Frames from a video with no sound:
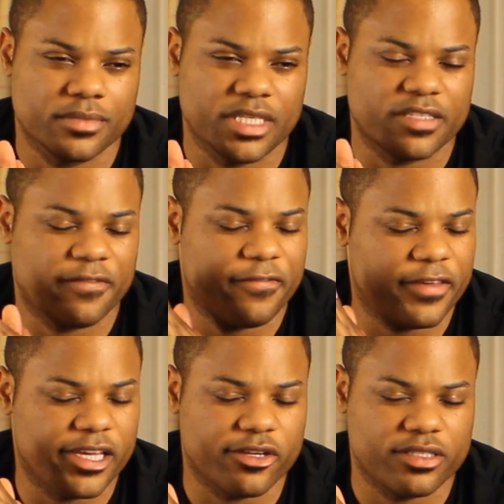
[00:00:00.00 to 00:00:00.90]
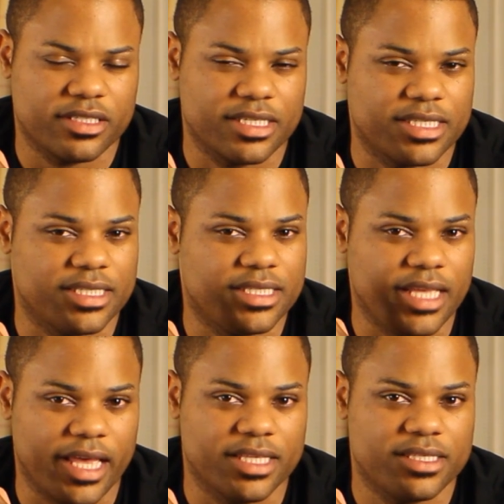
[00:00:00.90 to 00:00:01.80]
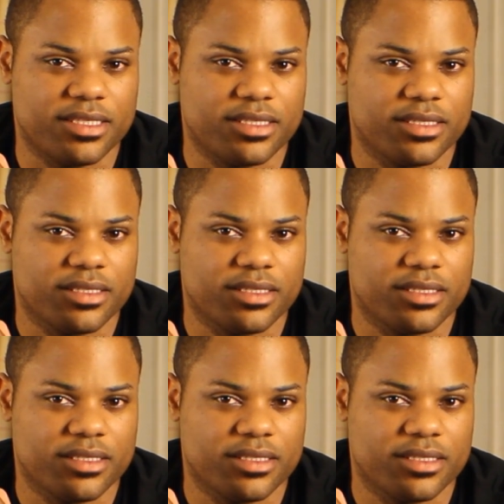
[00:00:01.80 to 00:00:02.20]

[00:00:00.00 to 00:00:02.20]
it's fierce, it's intense.